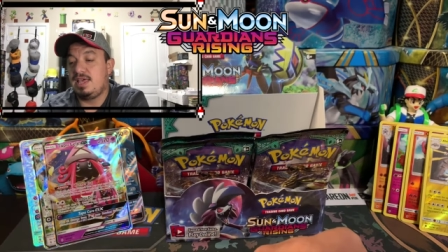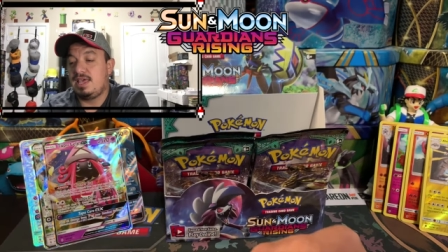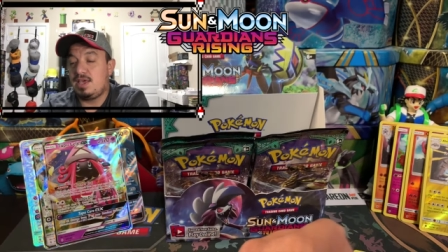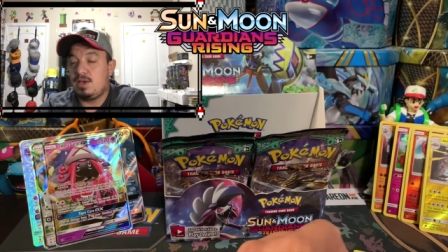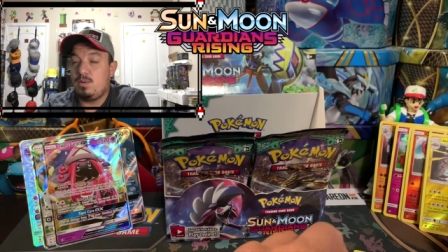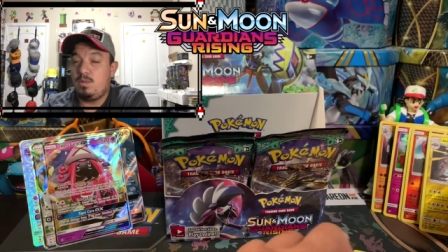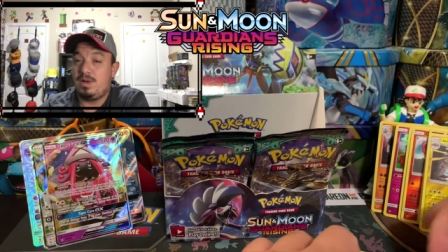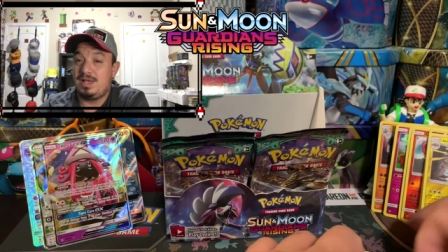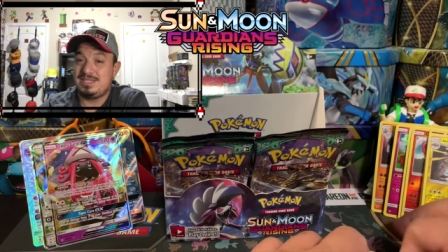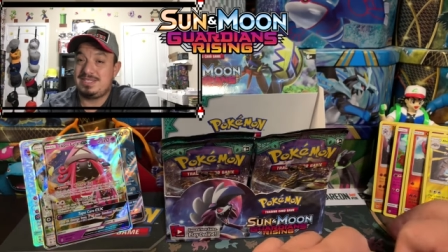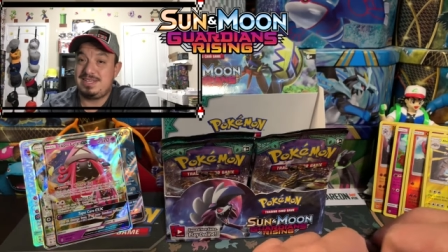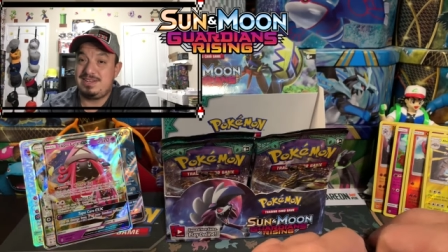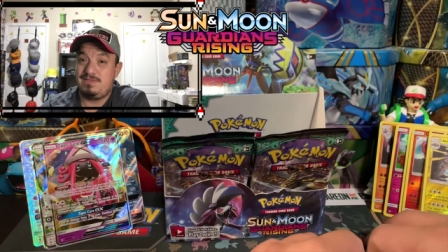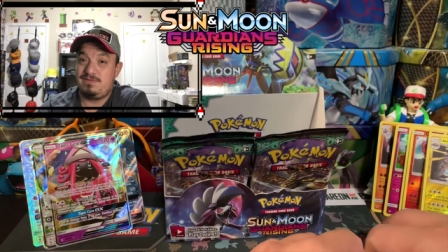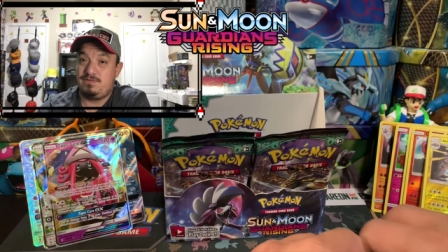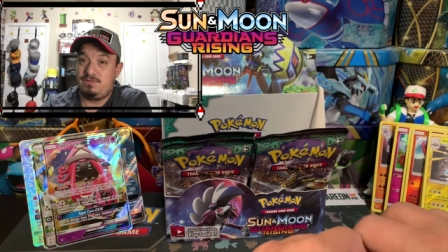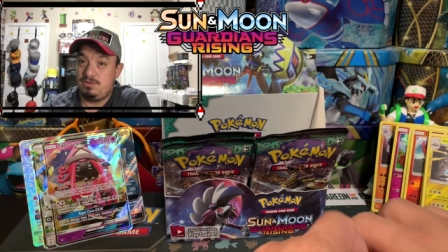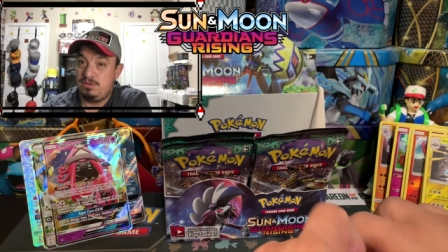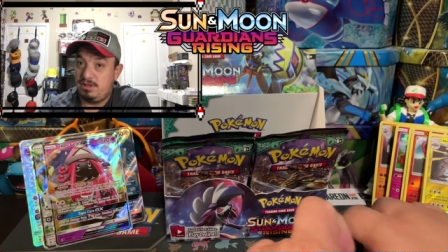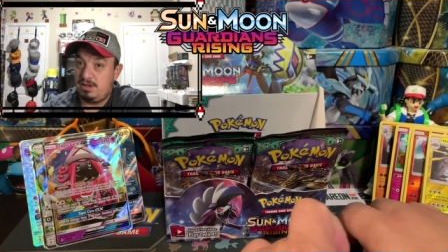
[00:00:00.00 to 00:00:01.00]
It wasn't the
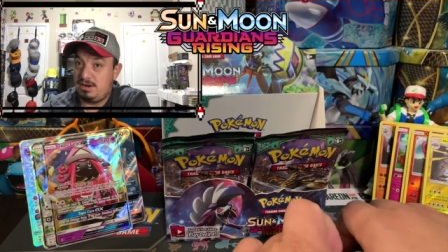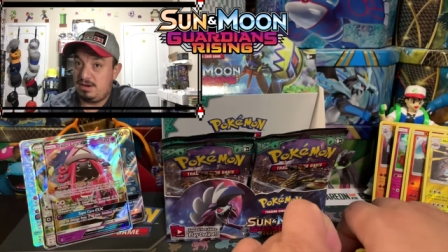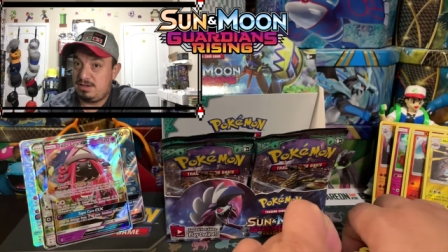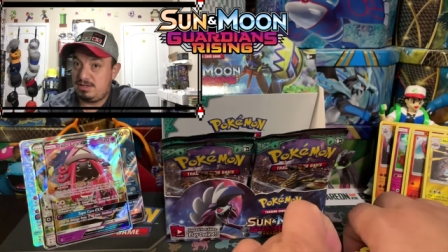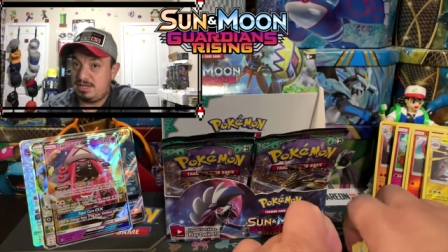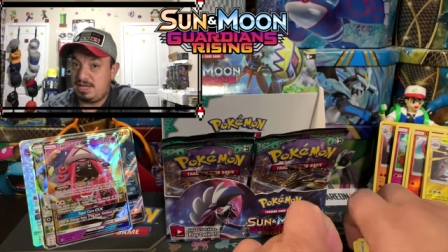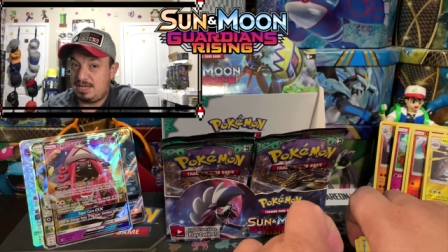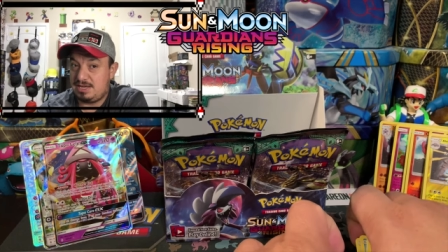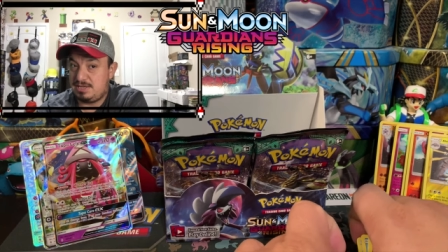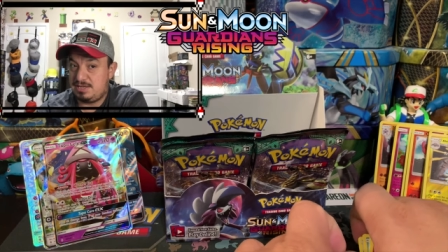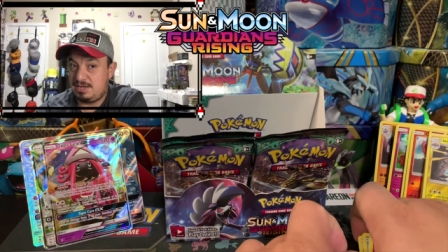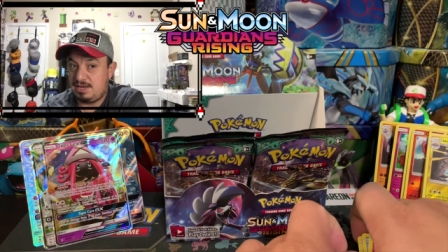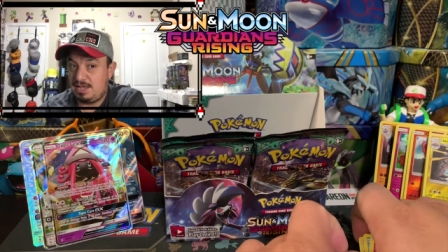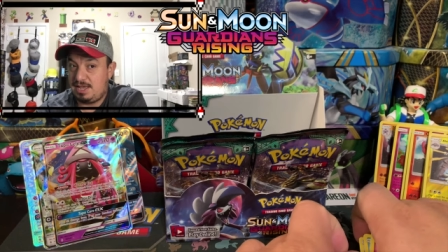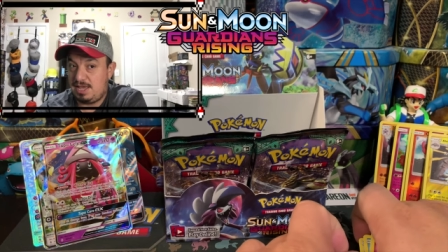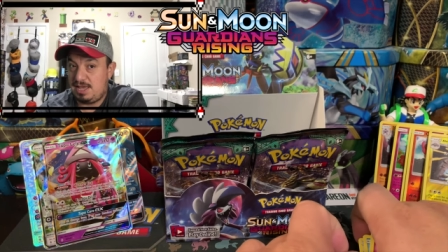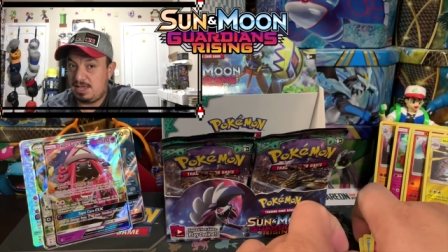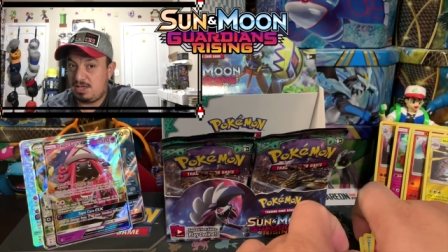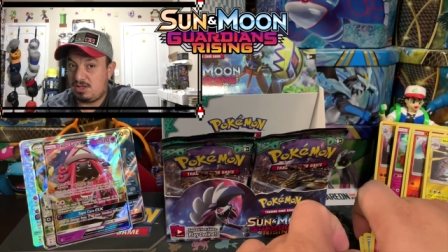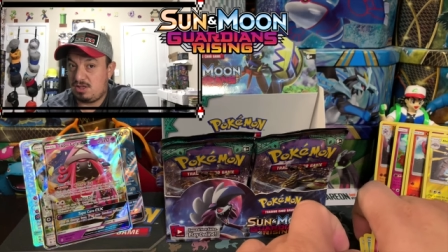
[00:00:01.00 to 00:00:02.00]
full art that
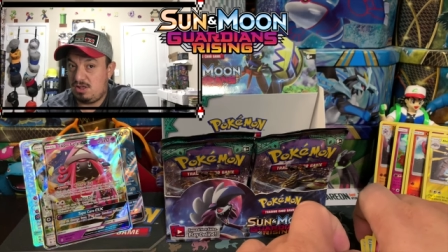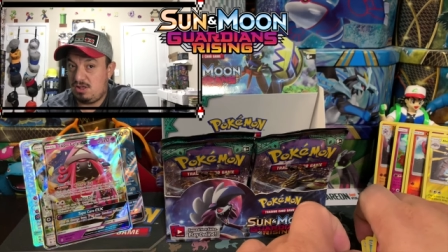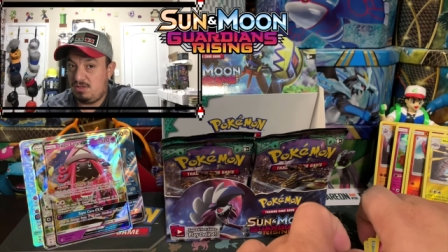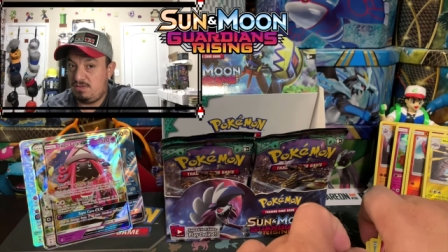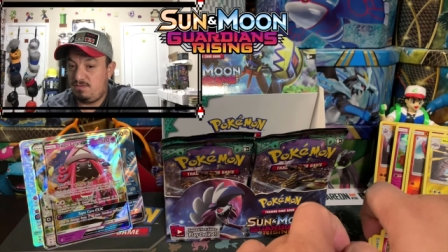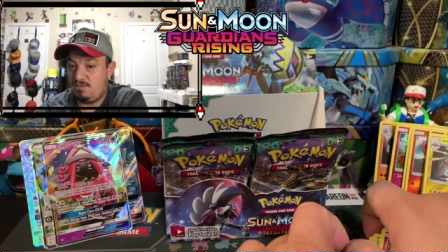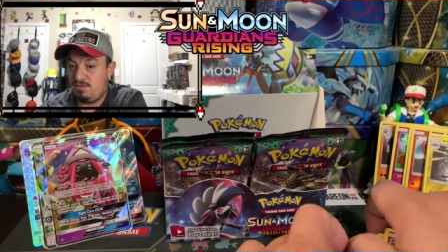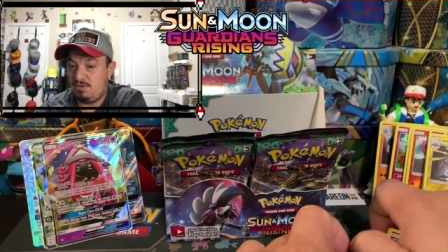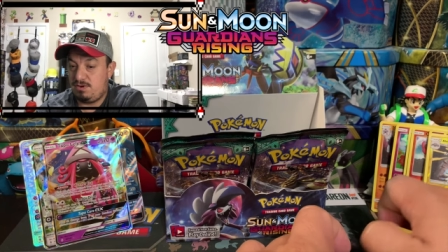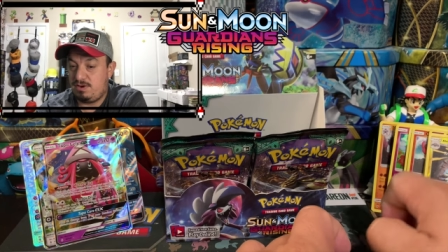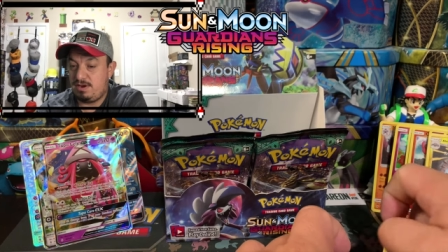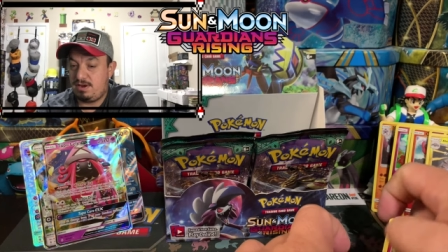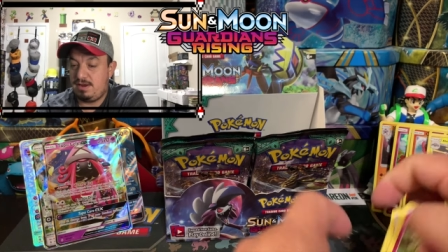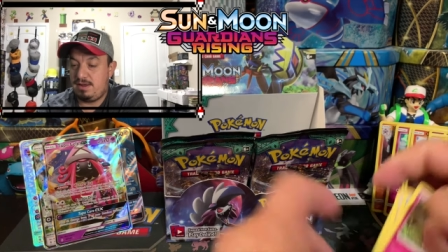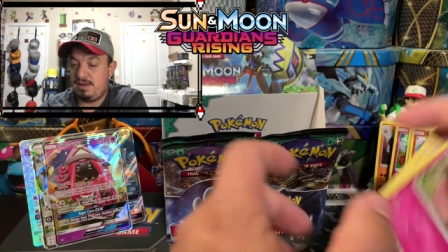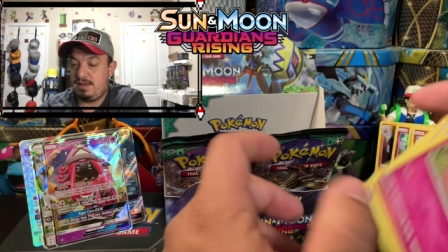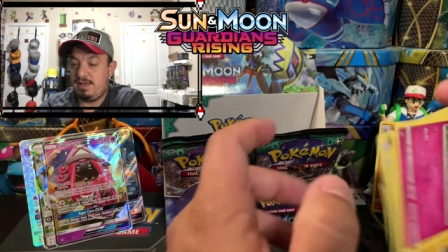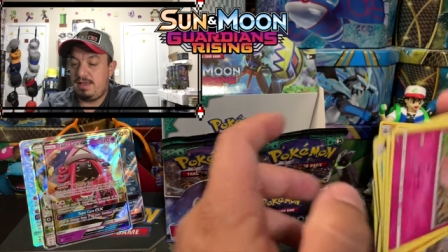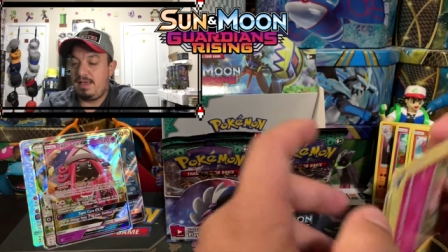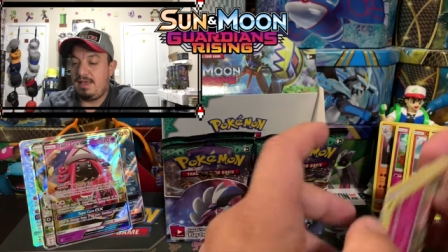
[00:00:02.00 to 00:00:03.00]
I called for,
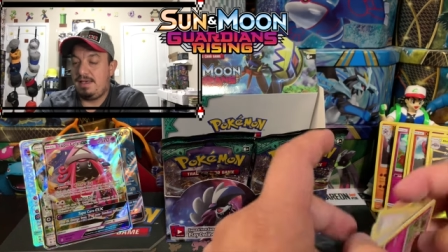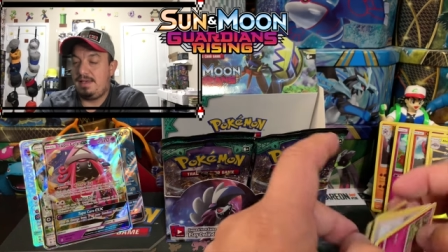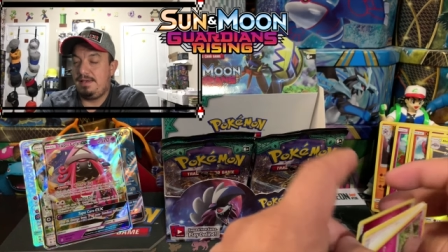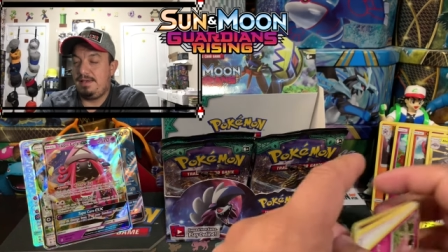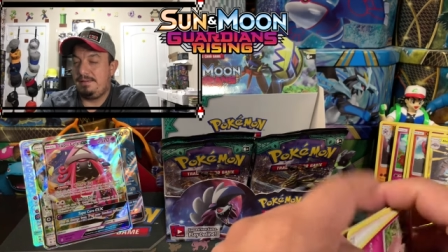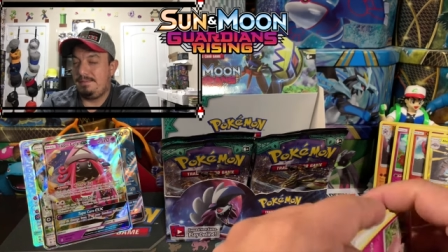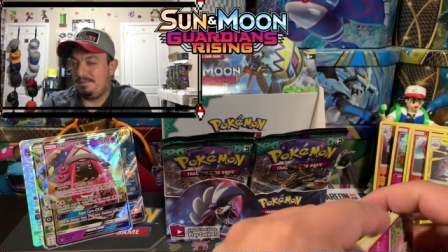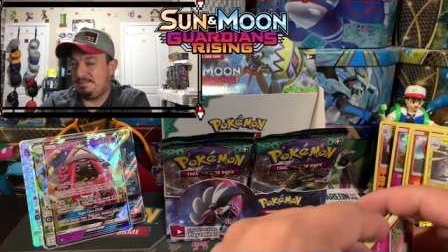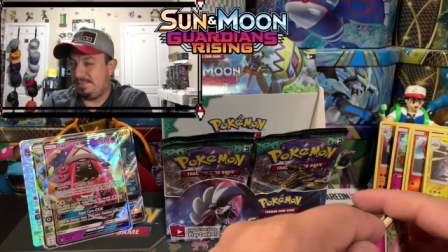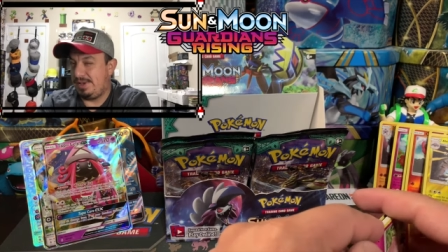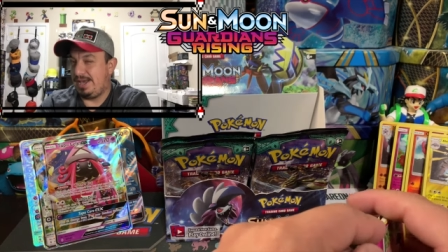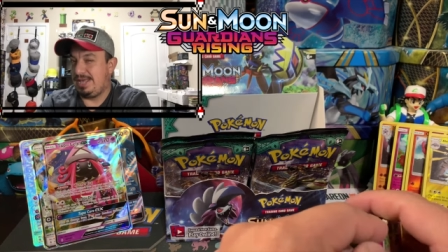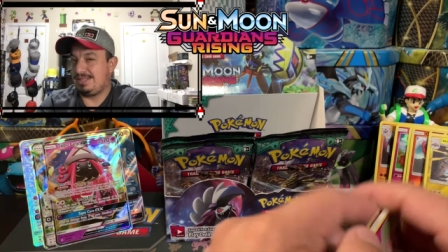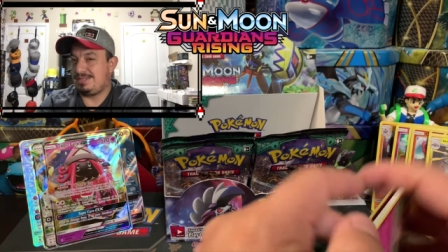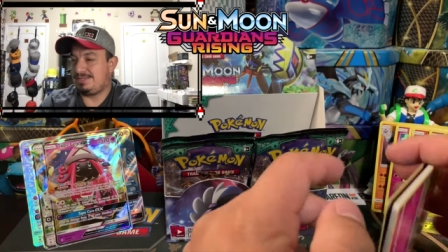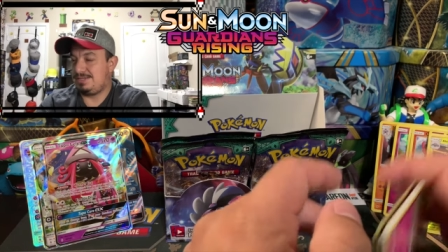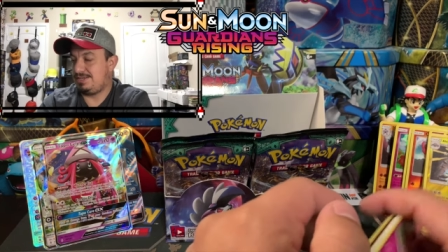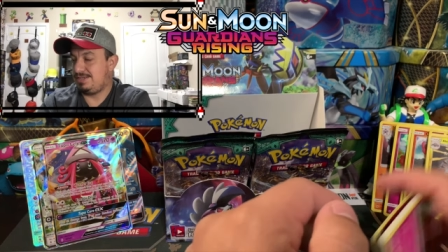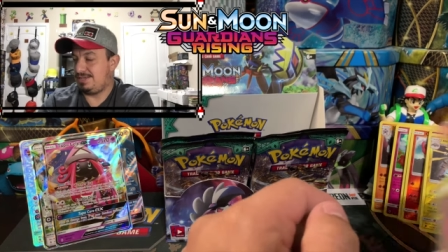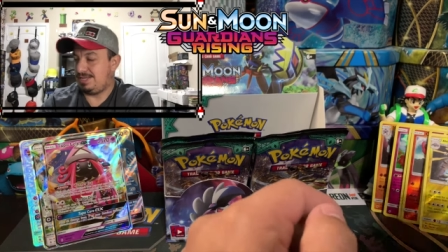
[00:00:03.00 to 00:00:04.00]
but
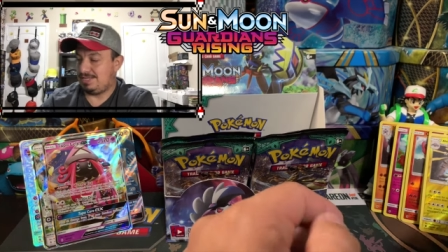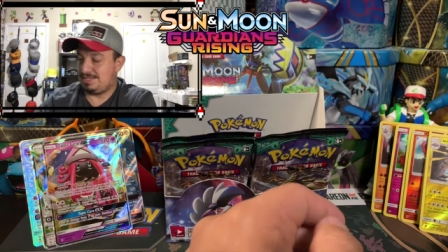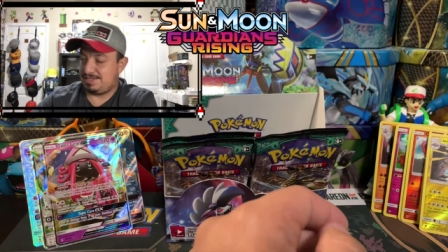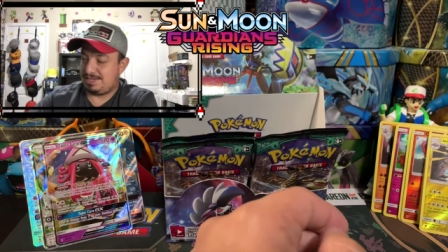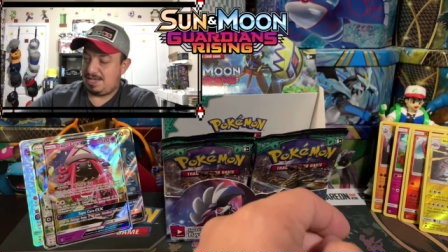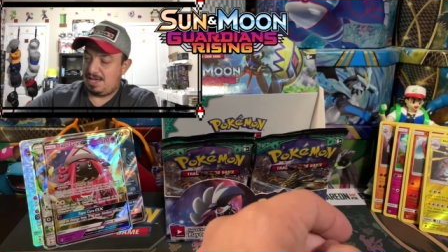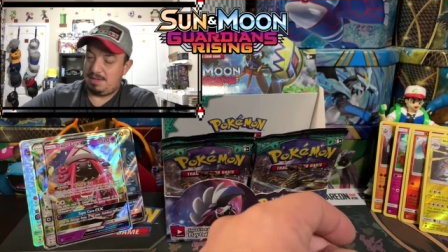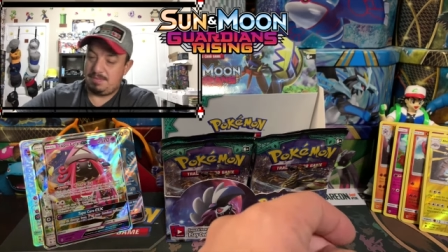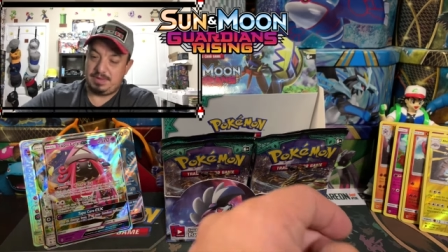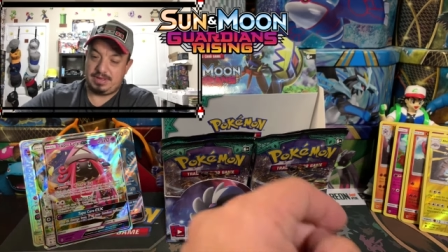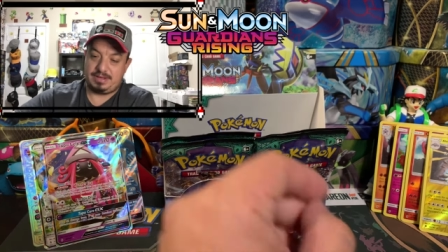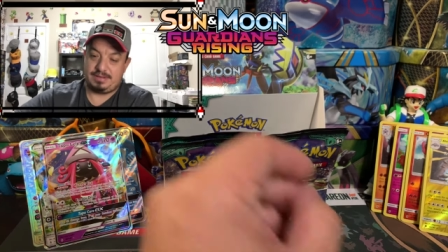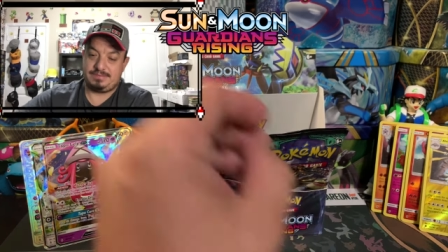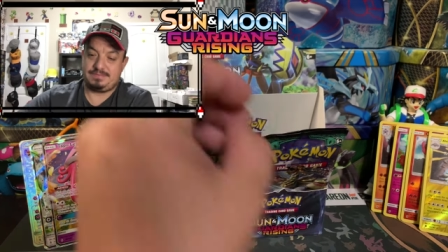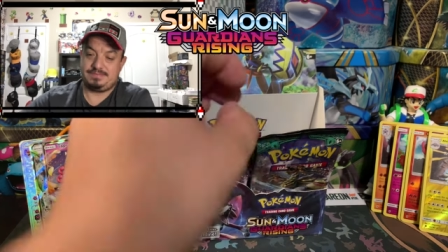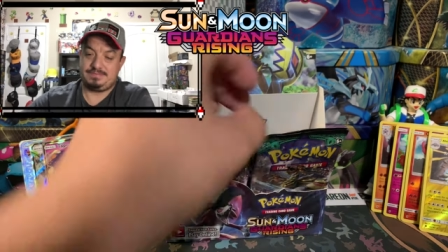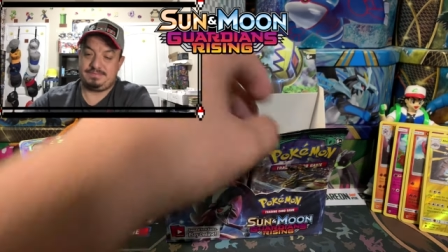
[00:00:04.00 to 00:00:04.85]
it's coming.